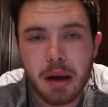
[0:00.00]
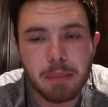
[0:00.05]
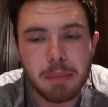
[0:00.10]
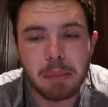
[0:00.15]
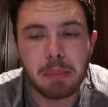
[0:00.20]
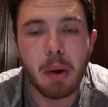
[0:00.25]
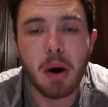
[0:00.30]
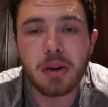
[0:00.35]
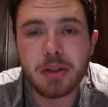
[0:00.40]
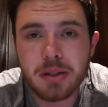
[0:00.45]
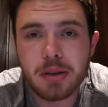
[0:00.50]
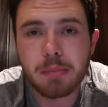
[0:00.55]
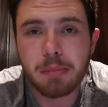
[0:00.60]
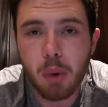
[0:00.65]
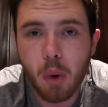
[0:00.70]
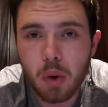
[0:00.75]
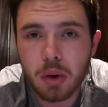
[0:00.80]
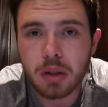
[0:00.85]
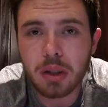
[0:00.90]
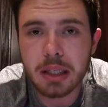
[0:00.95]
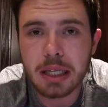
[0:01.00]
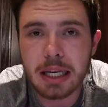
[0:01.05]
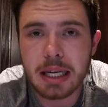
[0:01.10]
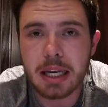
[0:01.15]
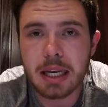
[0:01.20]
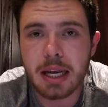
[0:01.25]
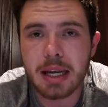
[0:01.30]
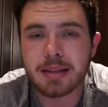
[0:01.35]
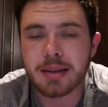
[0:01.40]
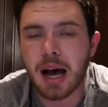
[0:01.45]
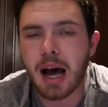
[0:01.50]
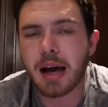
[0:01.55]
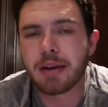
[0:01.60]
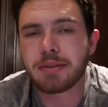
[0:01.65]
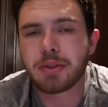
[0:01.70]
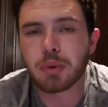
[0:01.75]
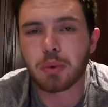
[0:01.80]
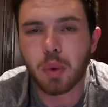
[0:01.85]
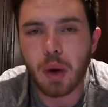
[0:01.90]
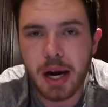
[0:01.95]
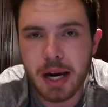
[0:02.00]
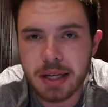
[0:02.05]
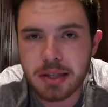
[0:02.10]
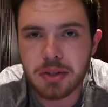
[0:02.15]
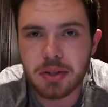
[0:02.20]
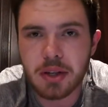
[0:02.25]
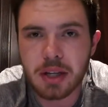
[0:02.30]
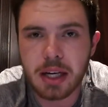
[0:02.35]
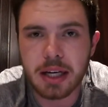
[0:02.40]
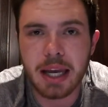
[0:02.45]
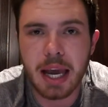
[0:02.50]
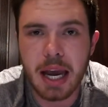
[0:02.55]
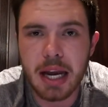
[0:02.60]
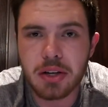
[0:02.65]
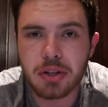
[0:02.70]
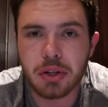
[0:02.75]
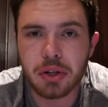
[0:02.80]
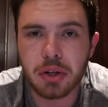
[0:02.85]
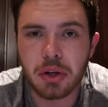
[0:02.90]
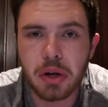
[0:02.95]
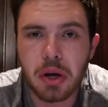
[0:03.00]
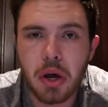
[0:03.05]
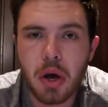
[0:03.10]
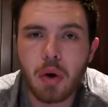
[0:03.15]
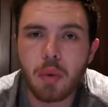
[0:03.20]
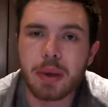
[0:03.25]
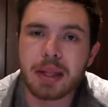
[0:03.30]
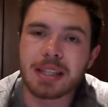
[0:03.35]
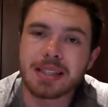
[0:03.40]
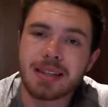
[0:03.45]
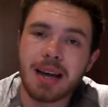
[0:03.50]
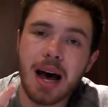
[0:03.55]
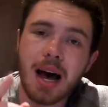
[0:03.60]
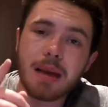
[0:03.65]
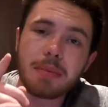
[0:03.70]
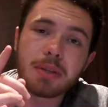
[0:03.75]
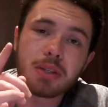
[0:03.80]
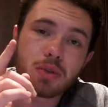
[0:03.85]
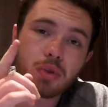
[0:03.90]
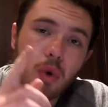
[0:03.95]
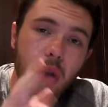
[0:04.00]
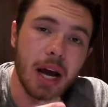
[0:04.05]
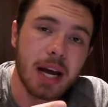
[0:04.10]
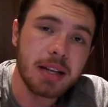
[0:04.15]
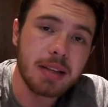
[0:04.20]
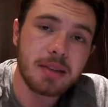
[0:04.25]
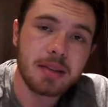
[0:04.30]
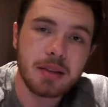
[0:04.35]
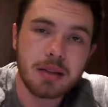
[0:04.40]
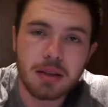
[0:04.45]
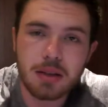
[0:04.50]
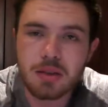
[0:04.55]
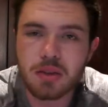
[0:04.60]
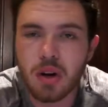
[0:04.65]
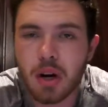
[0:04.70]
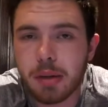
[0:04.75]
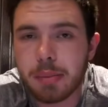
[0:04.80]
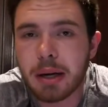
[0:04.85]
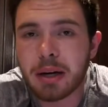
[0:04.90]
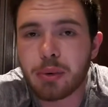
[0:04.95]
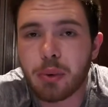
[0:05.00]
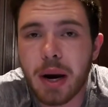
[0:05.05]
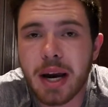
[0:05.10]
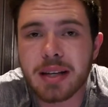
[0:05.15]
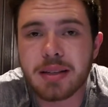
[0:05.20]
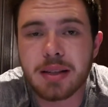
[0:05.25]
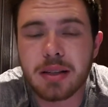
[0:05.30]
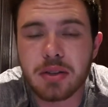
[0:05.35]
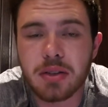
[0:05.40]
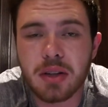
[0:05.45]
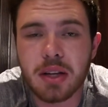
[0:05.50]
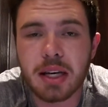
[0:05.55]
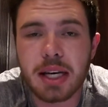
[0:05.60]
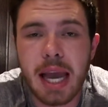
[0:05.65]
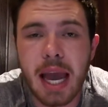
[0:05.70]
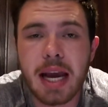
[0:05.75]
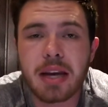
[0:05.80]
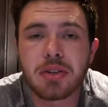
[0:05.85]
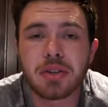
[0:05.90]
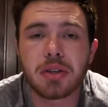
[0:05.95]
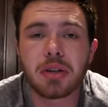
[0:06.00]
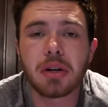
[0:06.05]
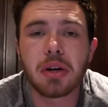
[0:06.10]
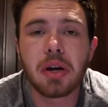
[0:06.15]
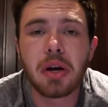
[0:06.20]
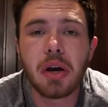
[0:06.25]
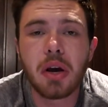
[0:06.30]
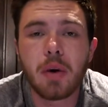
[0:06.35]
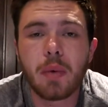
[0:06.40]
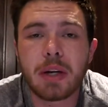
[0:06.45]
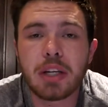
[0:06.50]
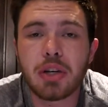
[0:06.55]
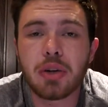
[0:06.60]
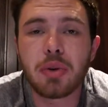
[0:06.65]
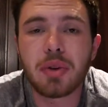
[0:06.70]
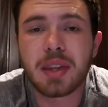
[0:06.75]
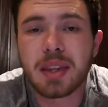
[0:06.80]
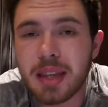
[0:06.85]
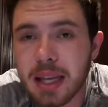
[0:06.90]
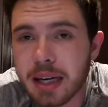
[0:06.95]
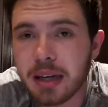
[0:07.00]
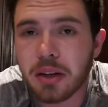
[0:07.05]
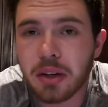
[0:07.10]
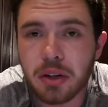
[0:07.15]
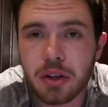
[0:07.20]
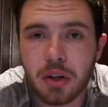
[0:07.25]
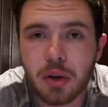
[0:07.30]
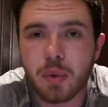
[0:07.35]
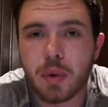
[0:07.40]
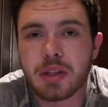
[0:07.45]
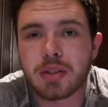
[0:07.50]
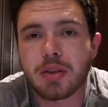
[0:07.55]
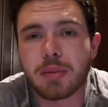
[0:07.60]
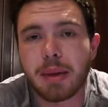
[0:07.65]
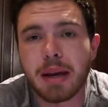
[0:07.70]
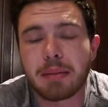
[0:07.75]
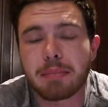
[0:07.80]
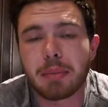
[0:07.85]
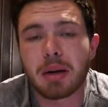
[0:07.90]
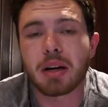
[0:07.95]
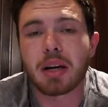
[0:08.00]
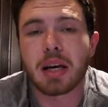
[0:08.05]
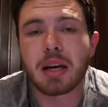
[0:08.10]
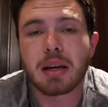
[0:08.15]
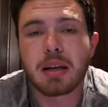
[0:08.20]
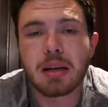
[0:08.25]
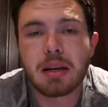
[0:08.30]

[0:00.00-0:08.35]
But most importantly is I have to rise to the occasion when the time is right. It's not about rising to the occasion when you think you want to make money.